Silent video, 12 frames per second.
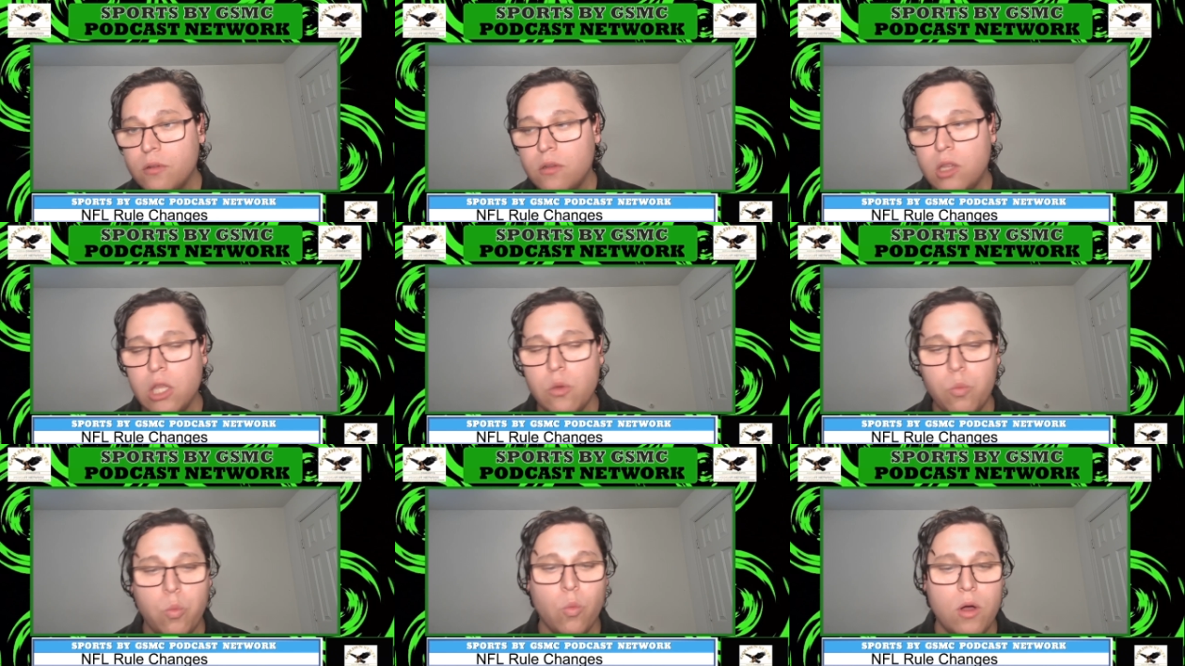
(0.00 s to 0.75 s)
the
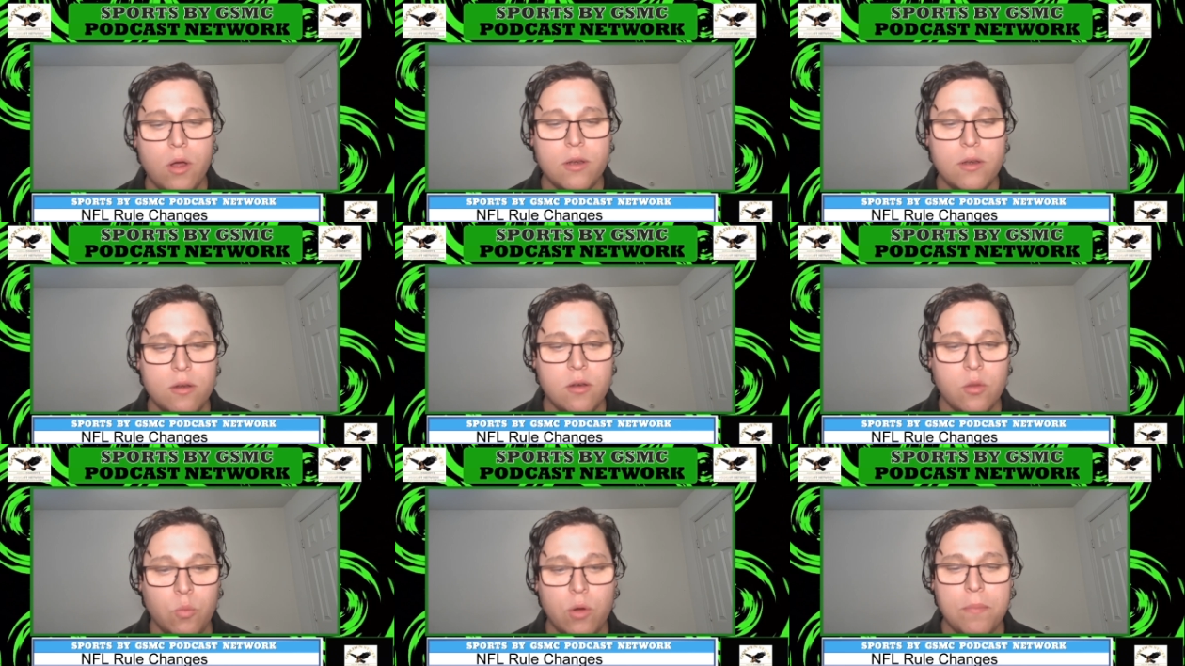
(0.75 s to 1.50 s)
one
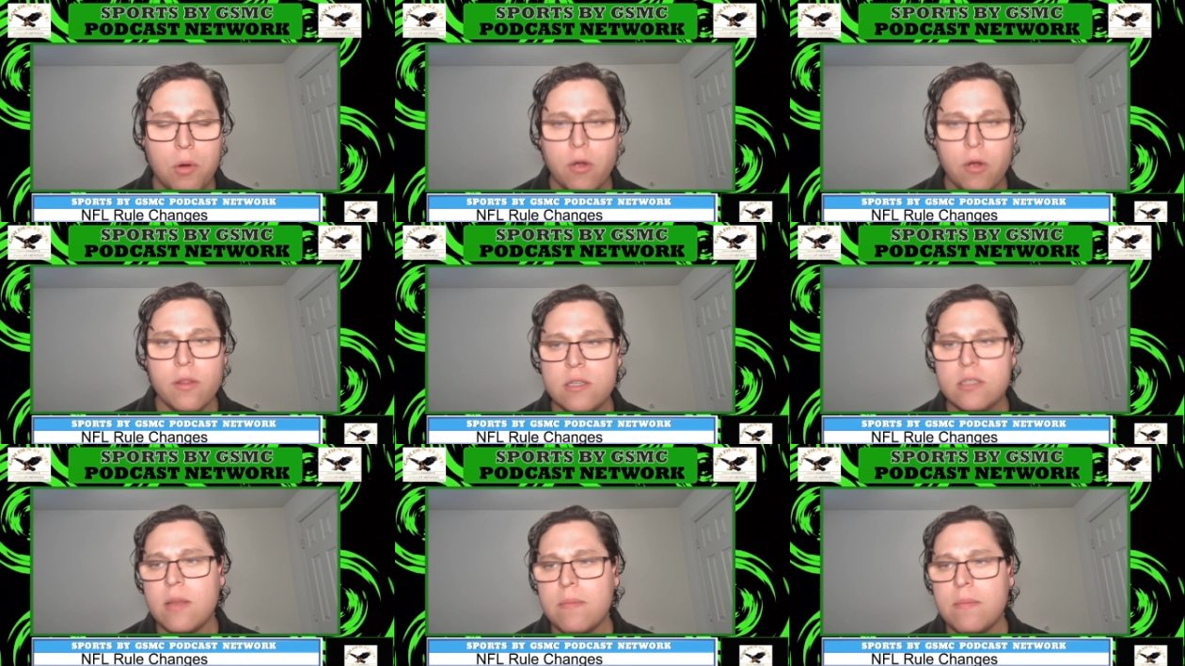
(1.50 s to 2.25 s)
the one part of this
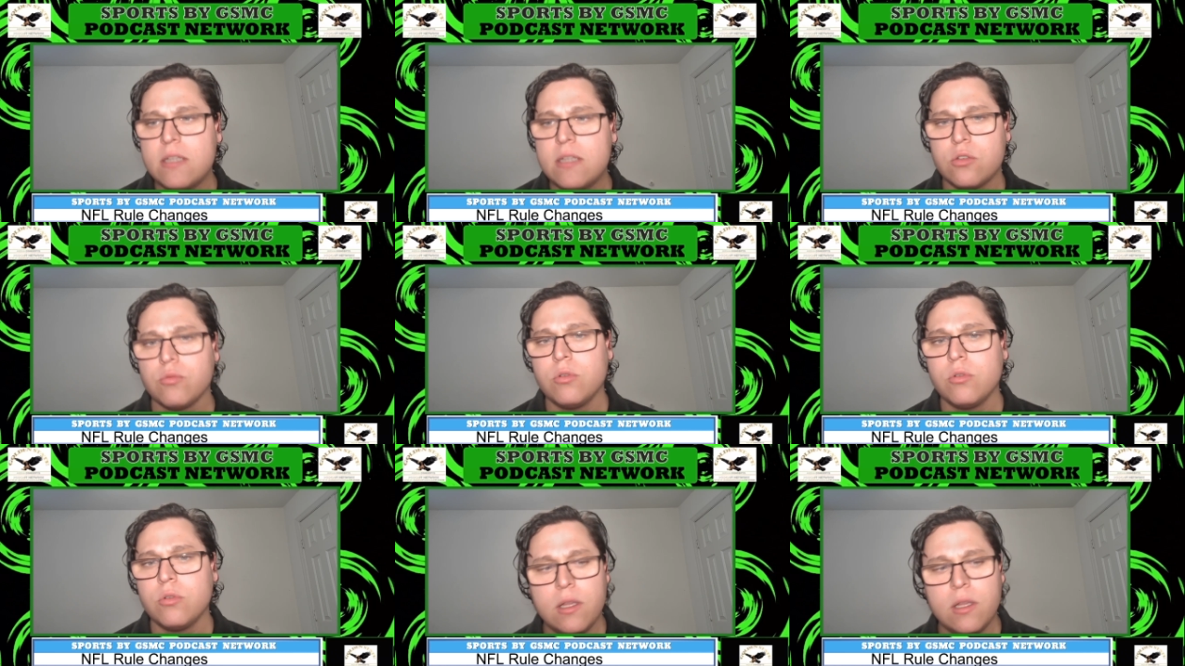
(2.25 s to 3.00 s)
that makes this
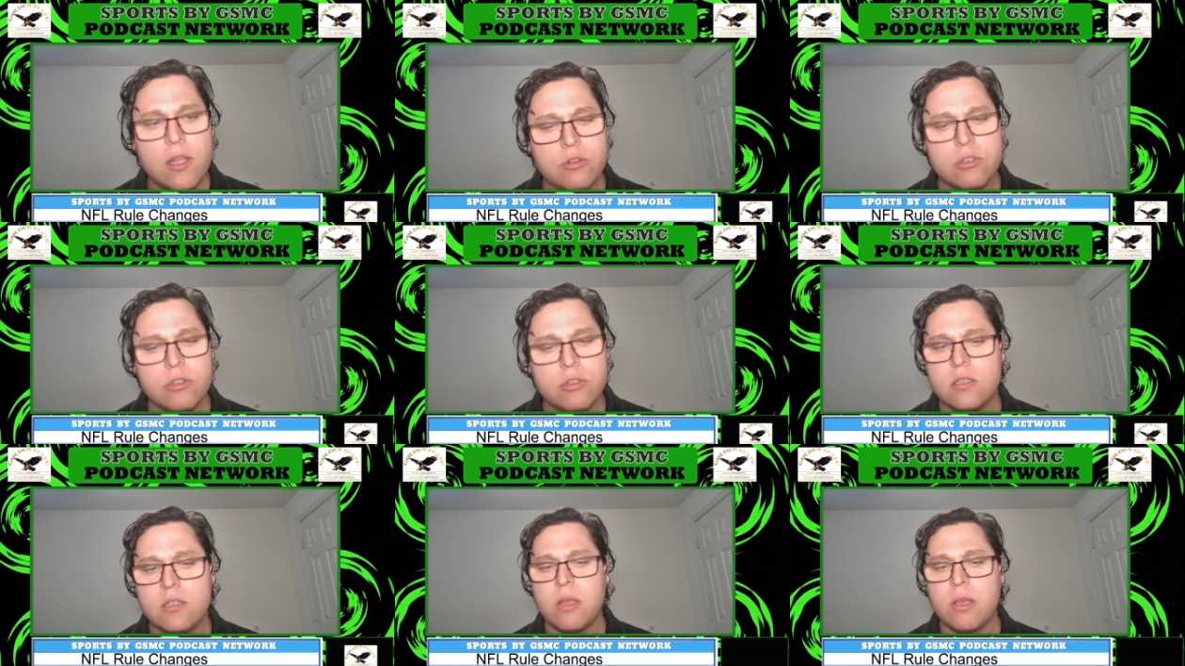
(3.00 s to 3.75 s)
really interesting
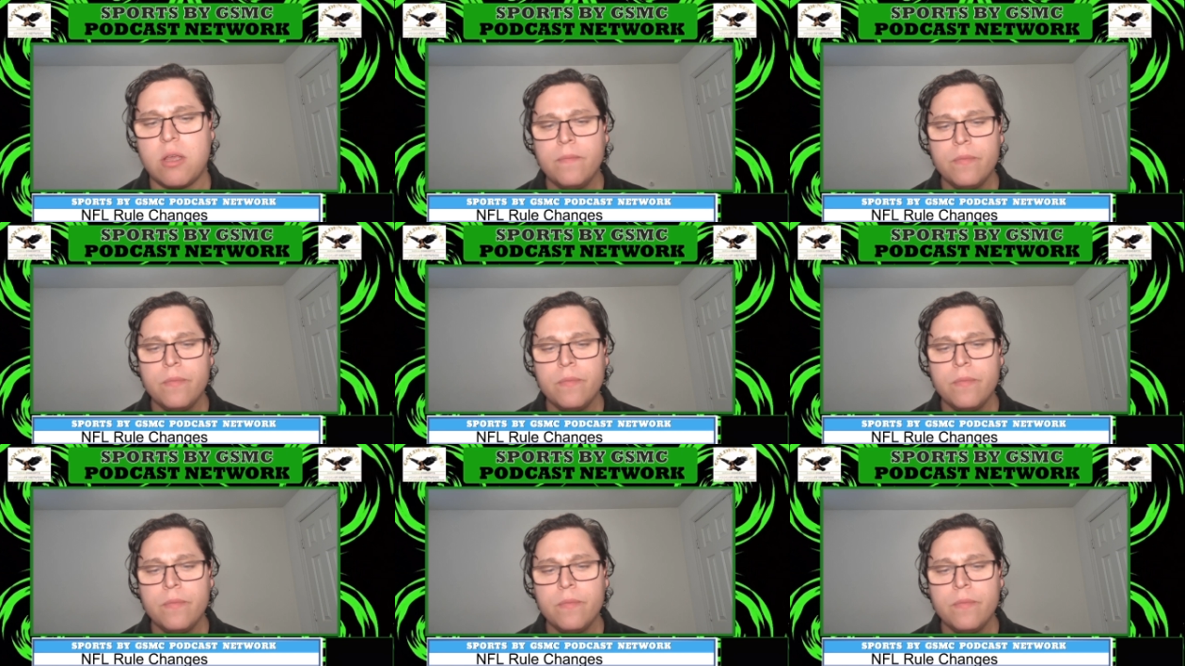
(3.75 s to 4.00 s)
to me